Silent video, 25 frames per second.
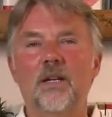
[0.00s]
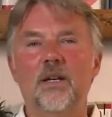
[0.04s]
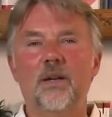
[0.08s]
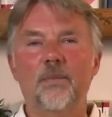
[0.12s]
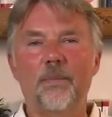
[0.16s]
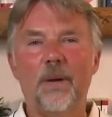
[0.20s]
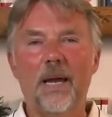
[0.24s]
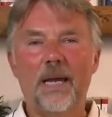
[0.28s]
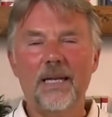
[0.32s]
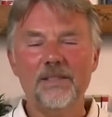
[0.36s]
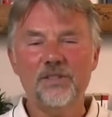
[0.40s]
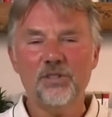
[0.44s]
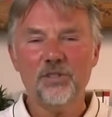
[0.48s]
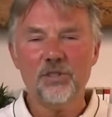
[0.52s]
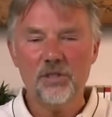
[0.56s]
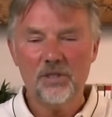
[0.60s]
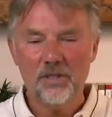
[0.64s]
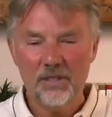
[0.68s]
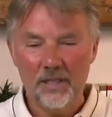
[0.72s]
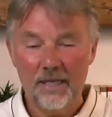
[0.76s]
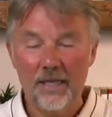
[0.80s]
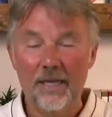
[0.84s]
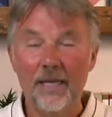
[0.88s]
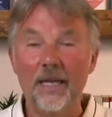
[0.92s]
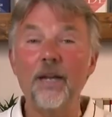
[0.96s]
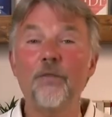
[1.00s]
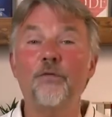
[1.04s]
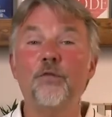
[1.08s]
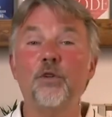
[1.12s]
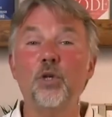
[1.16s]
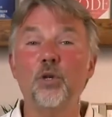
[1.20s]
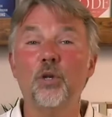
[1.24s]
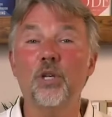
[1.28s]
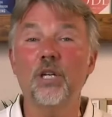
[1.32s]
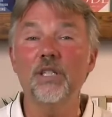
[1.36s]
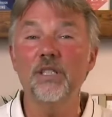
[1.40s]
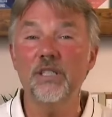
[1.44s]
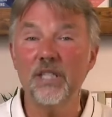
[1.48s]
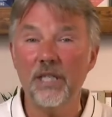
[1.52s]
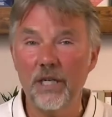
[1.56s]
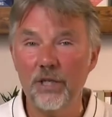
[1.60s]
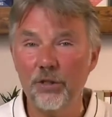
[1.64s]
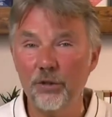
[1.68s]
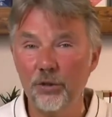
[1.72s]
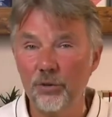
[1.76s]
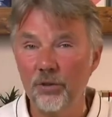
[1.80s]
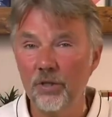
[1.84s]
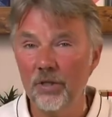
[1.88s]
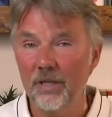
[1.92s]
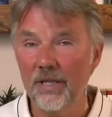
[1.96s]
If you
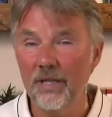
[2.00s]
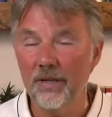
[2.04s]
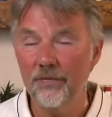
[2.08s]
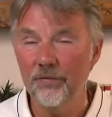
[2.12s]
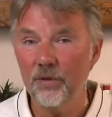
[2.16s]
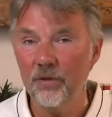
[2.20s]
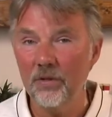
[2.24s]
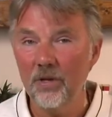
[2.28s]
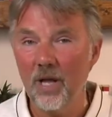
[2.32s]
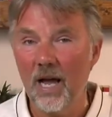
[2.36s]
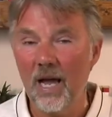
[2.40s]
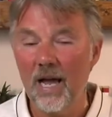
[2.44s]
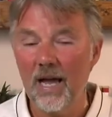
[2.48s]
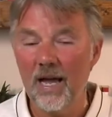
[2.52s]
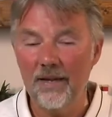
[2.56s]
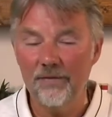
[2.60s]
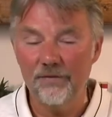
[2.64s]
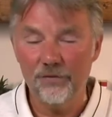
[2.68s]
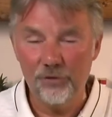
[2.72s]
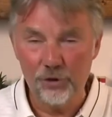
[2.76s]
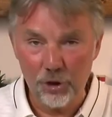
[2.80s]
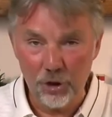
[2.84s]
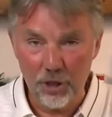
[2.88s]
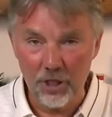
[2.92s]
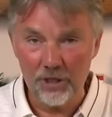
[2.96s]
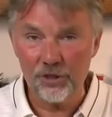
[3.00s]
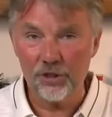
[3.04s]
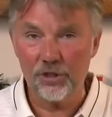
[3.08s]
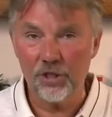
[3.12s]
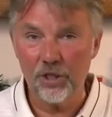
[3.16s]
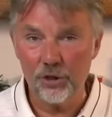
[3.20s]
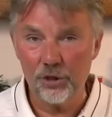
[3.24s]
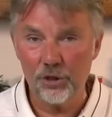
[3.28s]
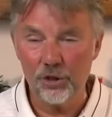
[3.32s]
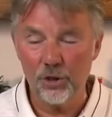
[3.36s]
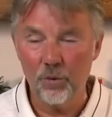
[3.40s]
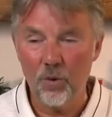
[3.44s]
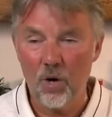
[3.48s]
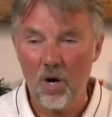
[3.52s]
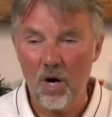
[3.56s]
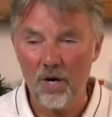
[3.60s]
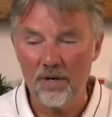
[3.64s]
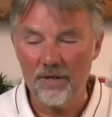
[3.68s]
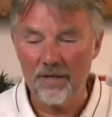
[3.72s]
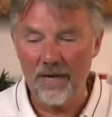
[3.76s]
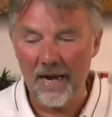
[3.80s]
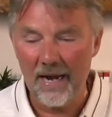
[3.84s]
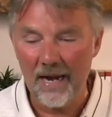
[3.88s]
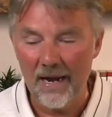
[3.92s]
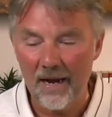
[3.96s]
continue to live your life just as you are
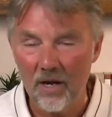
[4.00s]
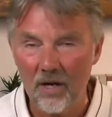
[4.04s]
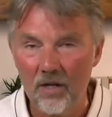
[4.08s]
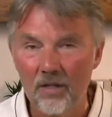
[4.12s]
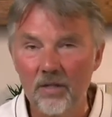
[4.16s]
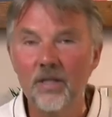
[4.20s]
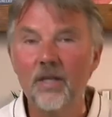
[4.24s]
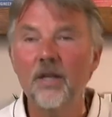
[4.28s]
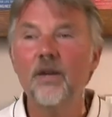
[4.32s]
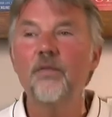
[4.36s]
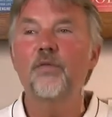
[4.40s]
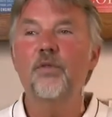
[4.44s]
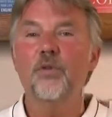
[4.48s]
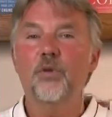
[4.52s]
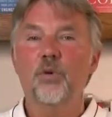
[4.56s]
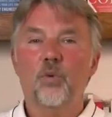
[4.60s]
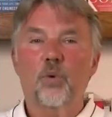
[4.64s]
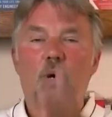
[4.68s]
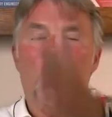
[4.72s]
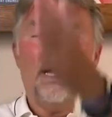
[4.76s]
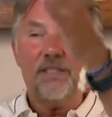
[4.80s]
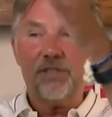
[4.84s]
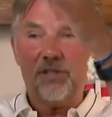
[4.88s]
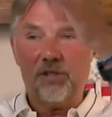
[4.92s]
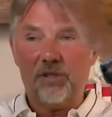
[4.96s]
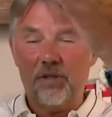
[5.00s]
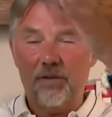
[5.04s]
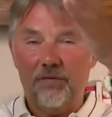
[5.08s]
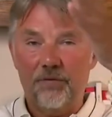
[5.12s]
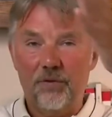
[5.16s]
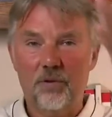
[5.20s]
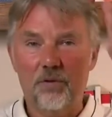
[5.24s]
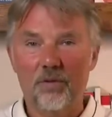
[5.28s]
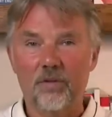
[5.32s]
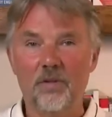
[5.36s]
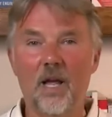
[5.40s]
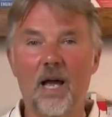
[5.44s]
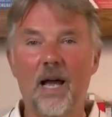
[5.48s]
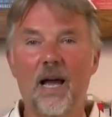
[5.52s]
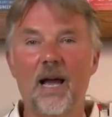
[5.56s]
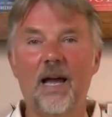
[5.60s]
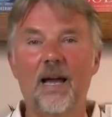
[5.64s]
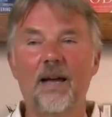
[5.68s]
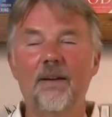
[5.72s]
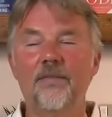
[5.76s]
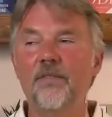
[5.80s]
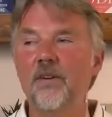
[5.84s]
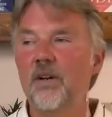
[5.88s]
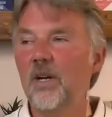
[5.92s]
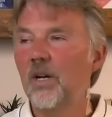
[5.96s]
now for the rest of your
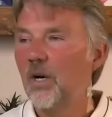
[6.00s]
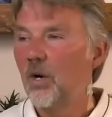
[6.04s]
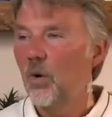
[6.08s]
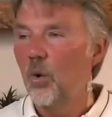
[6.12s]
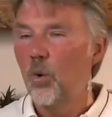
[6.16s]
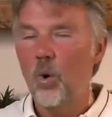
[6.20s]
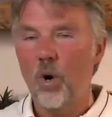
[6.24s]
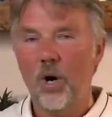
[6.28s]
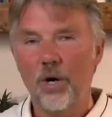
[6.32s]
life, what